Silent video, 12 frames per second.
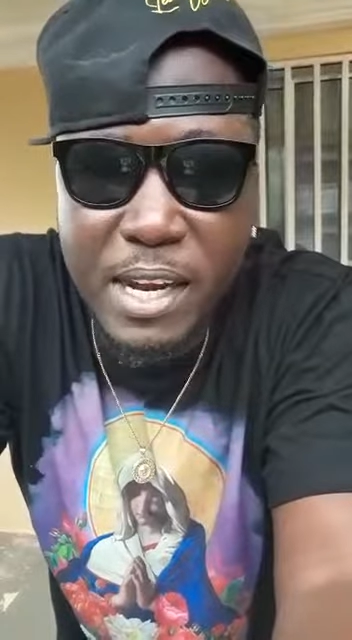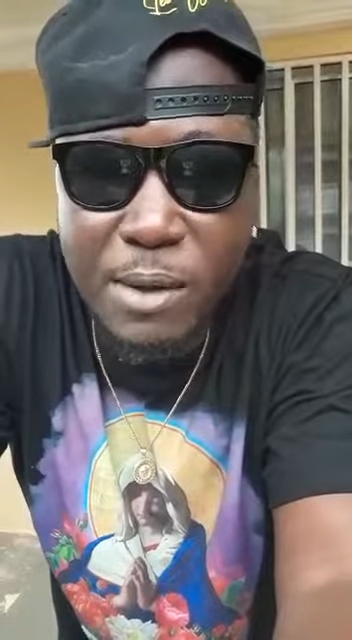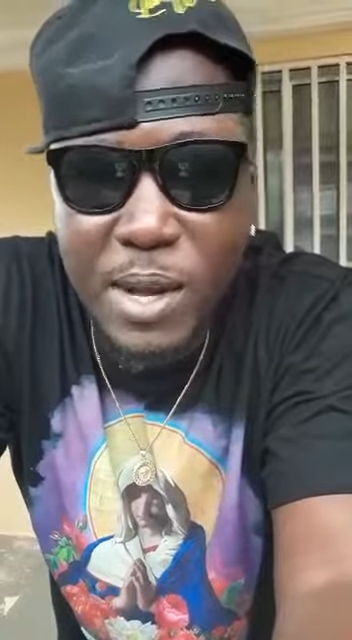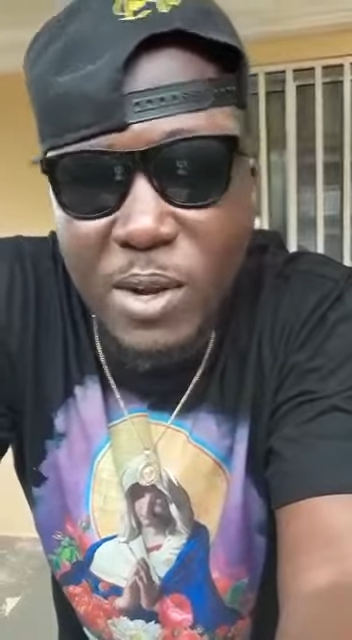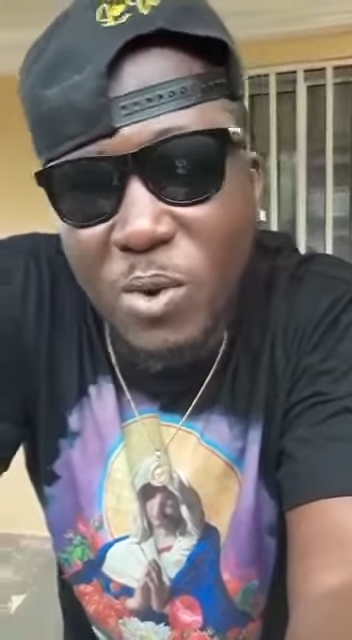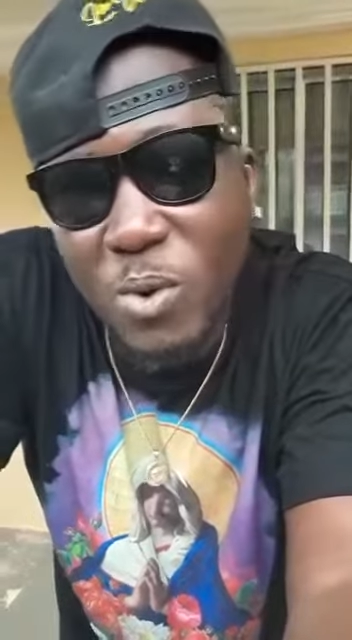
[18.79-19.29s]
I
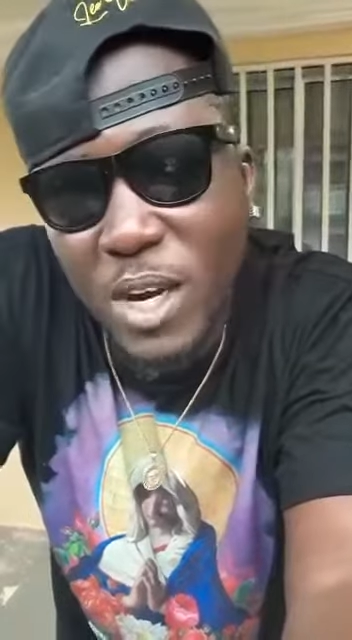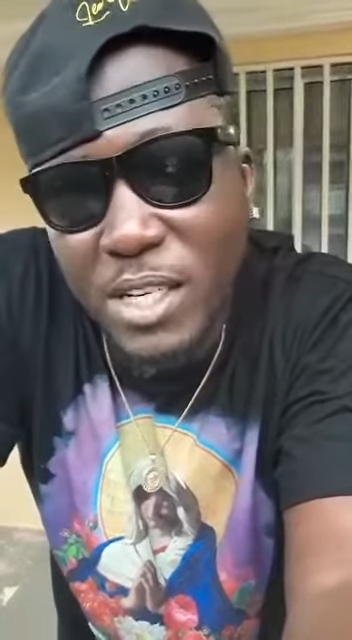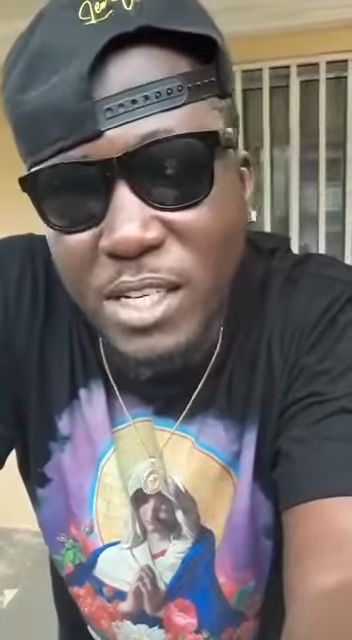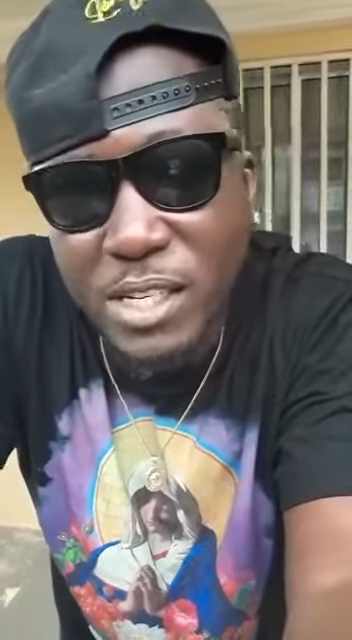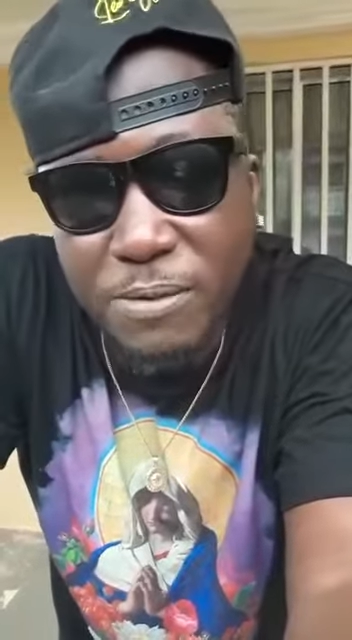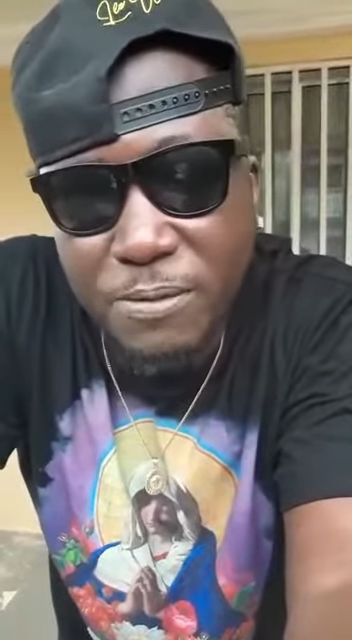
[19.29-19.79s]
want to go
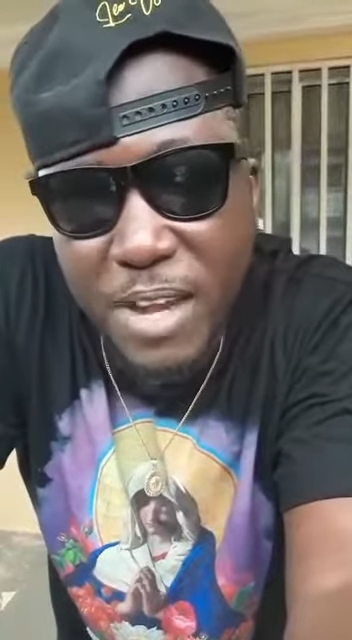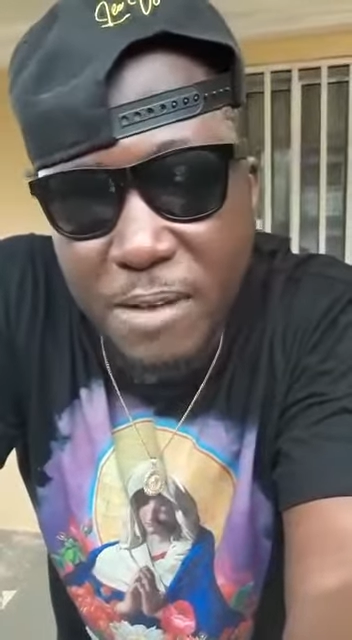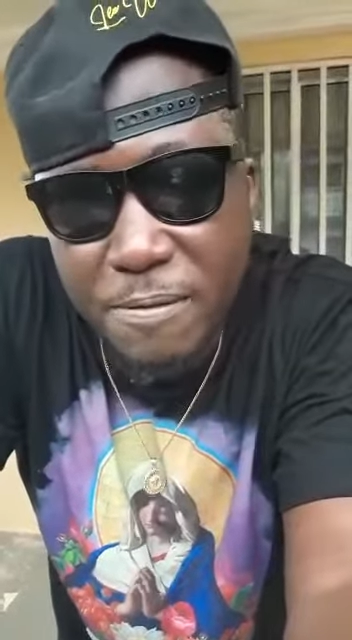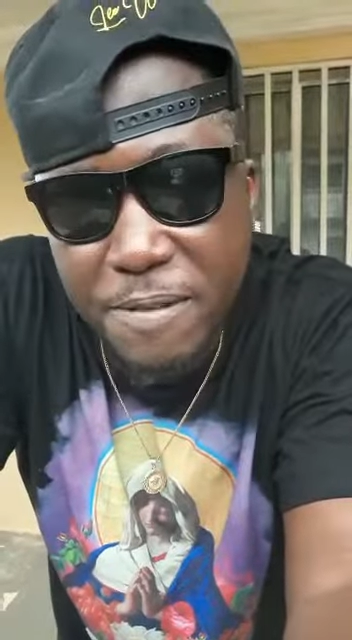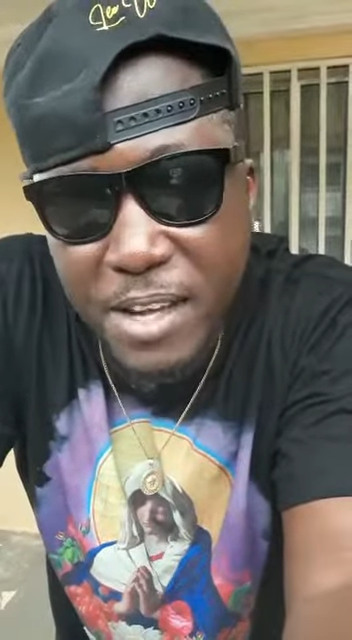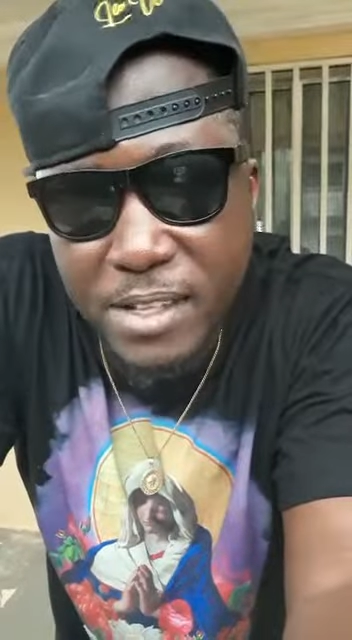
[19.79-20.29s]
watch this
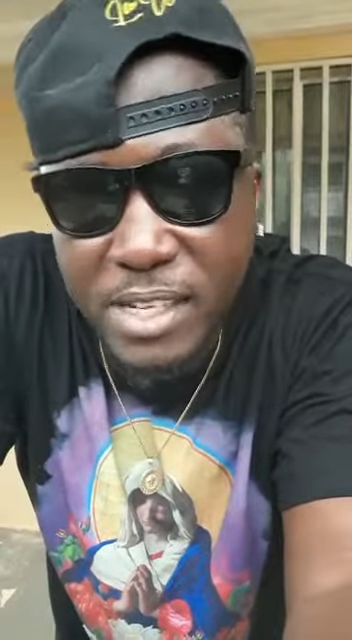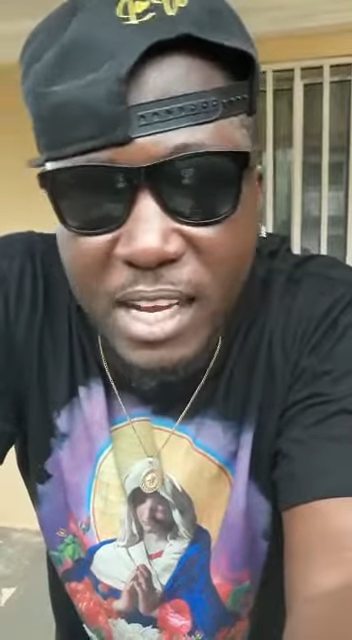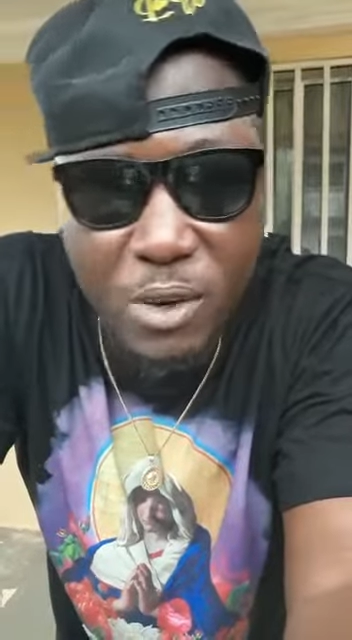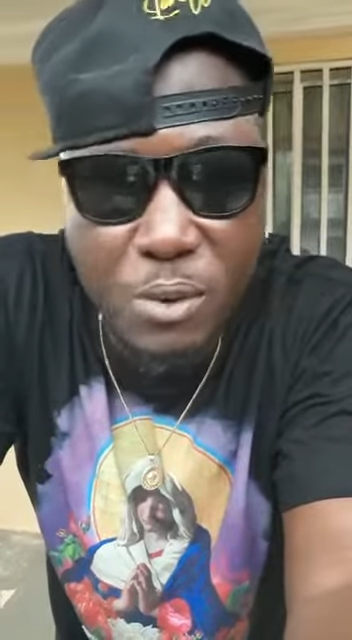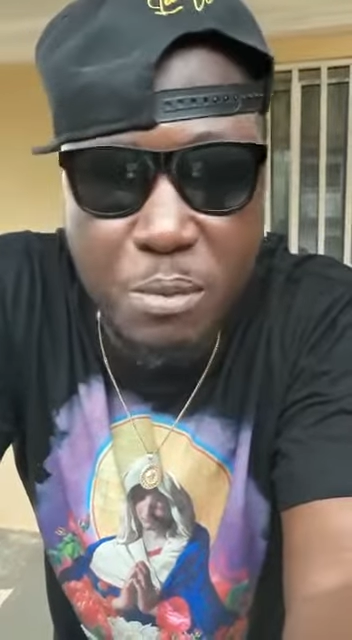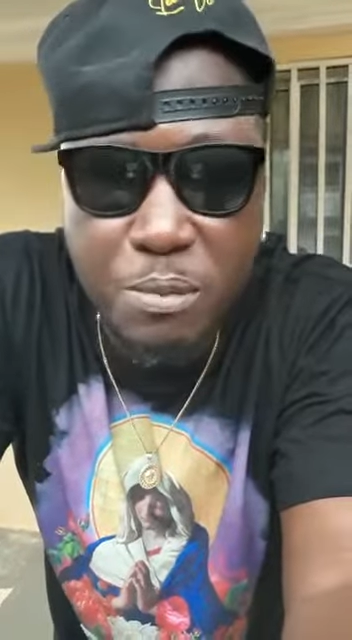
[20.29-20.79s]
fine
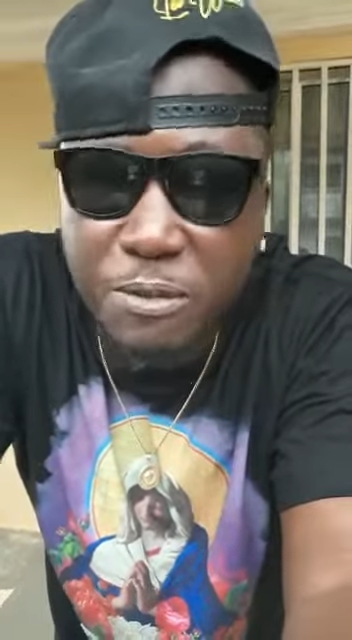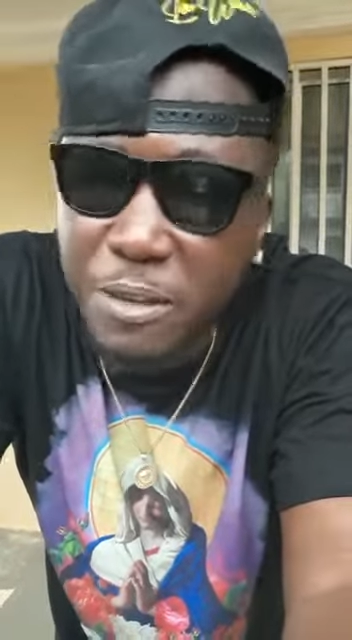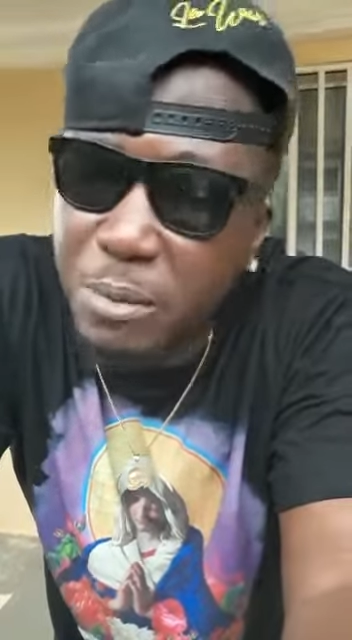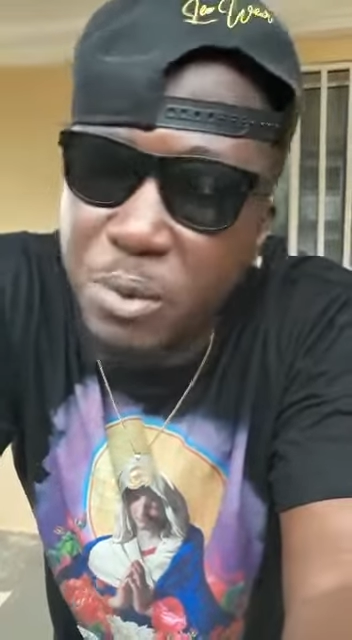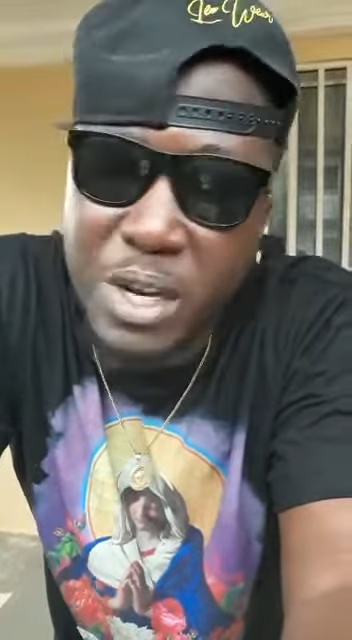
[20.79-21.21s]
salon theme